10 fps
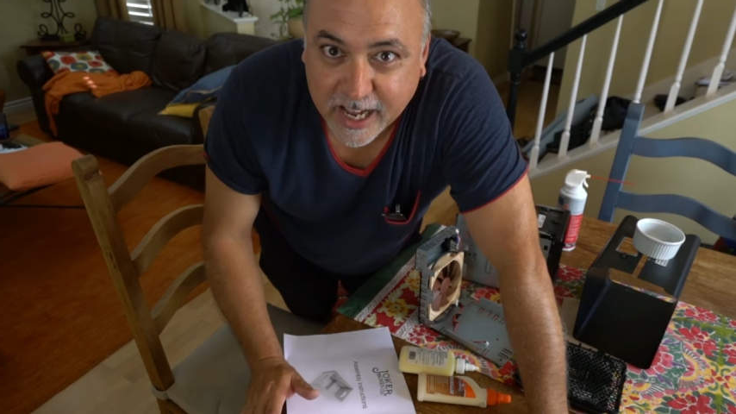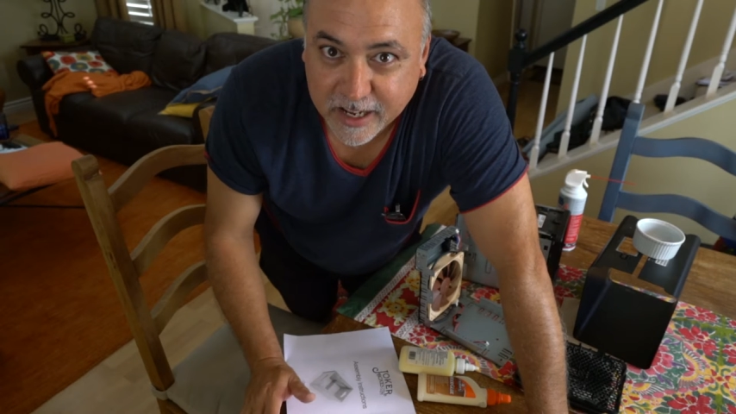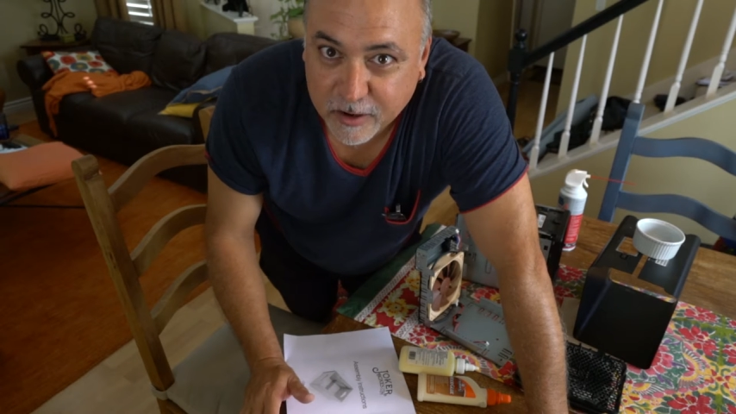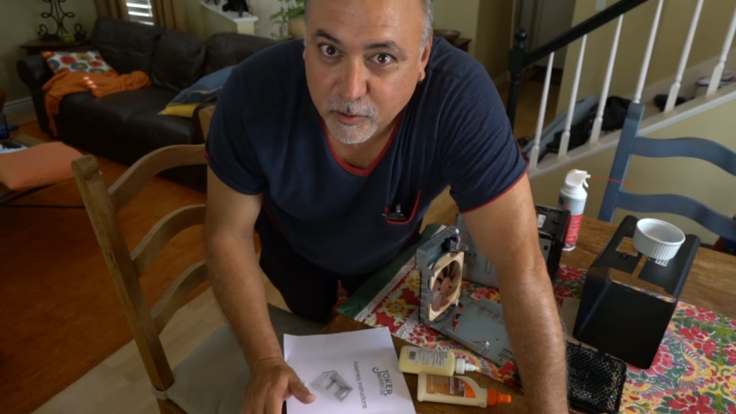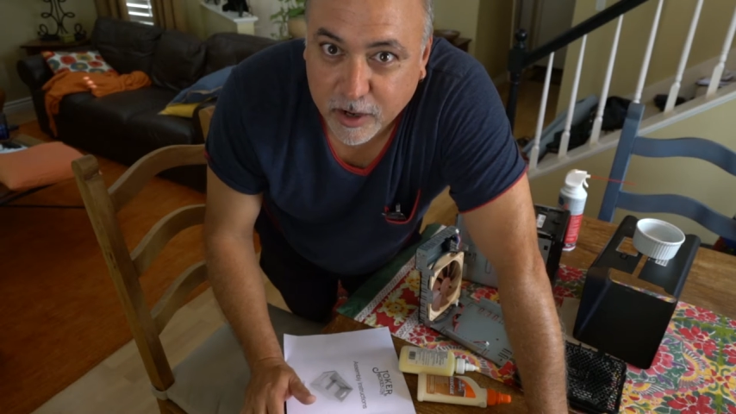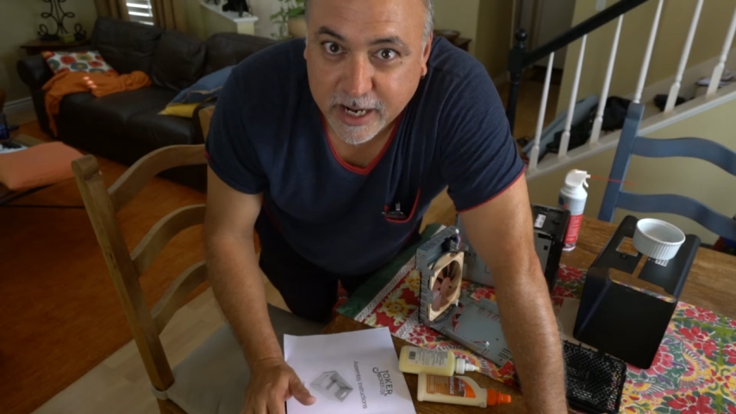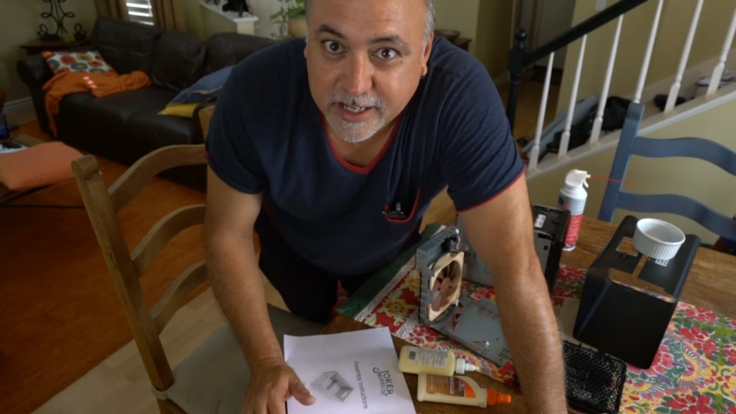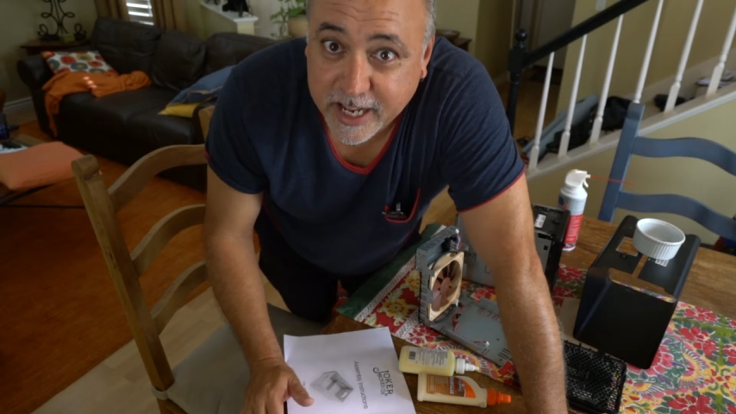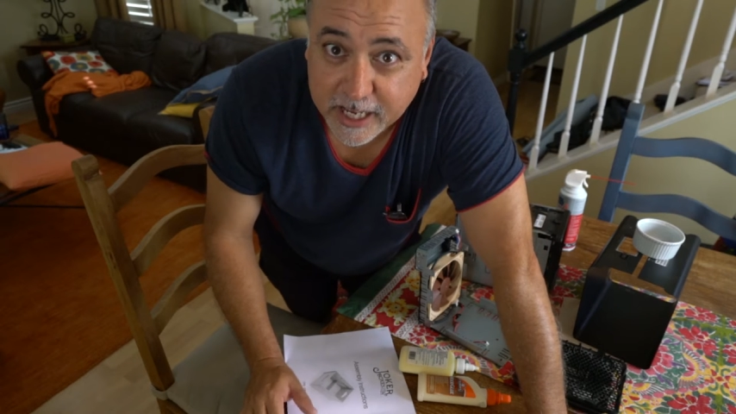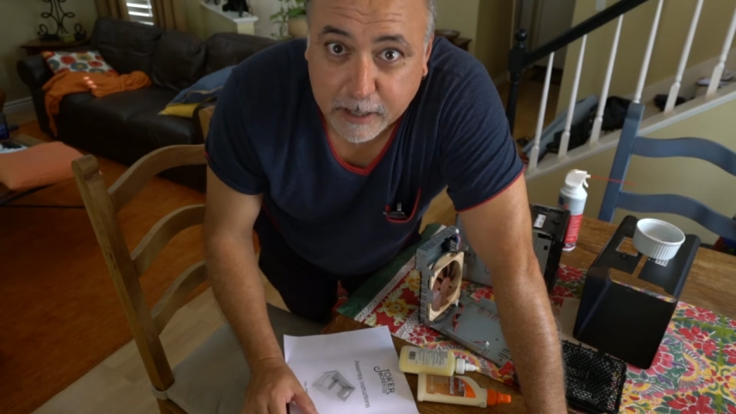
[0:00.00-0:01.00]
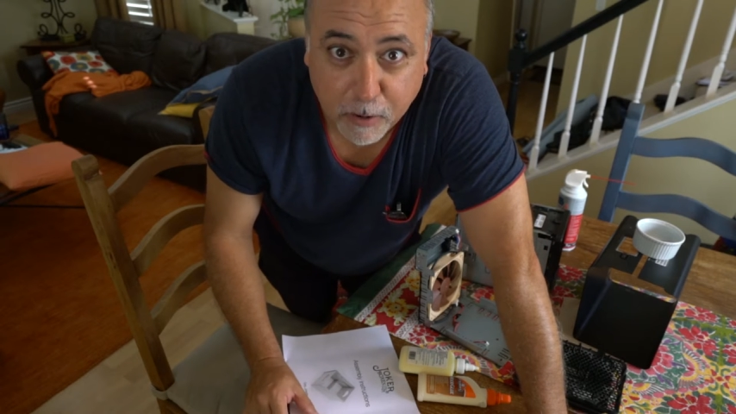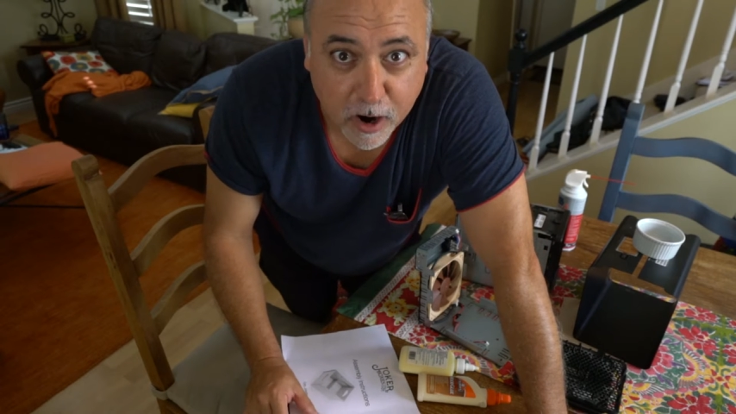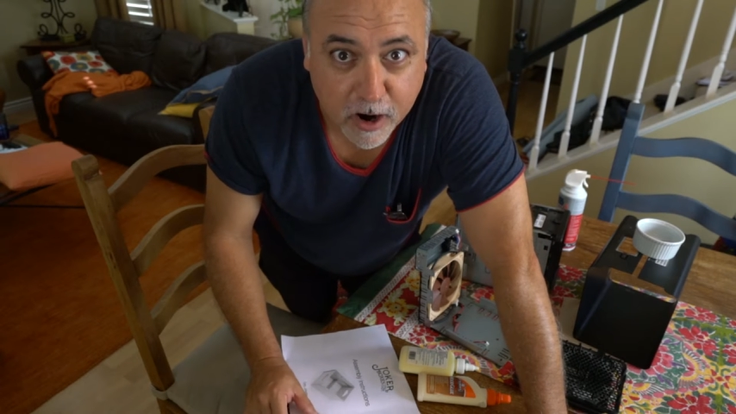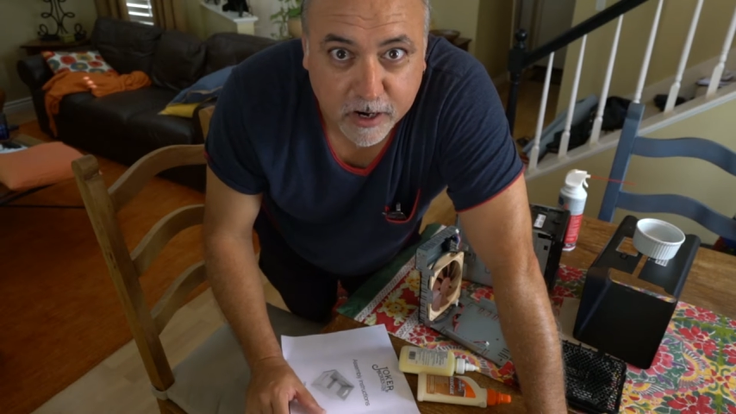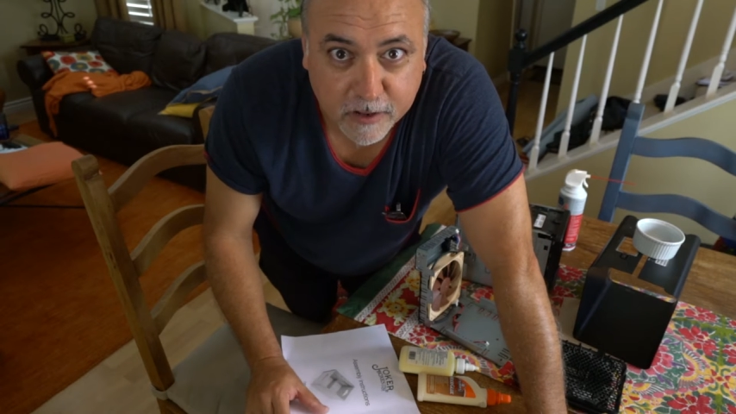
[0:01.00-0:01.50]
you don't want to take it
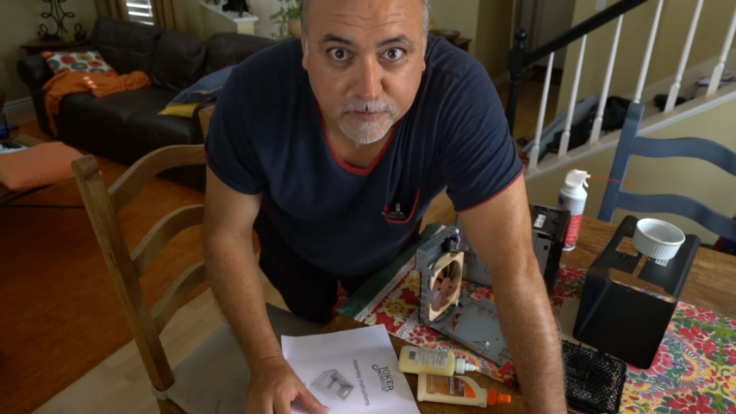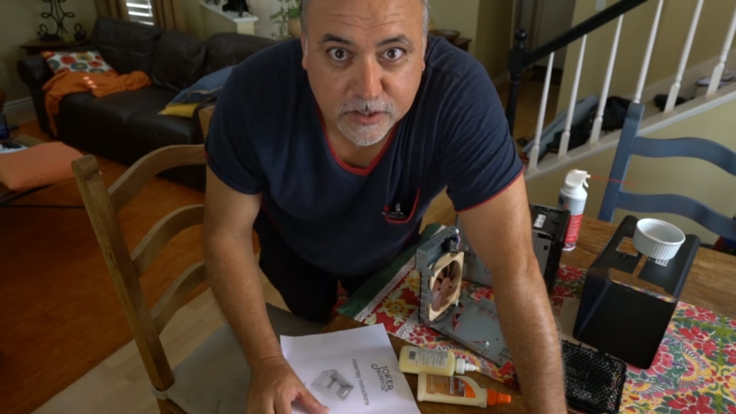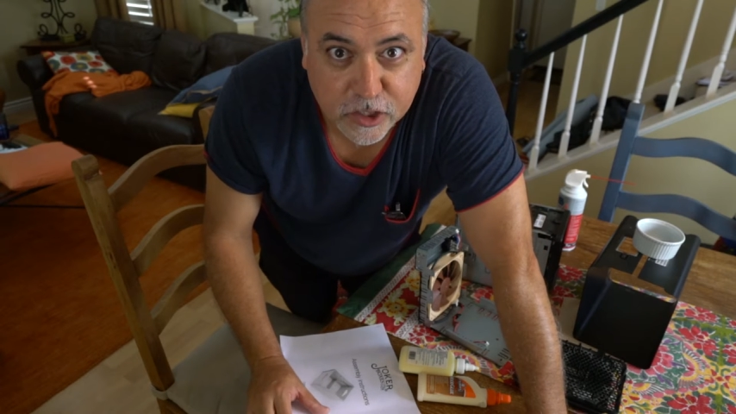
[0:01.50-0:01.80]
apart if it's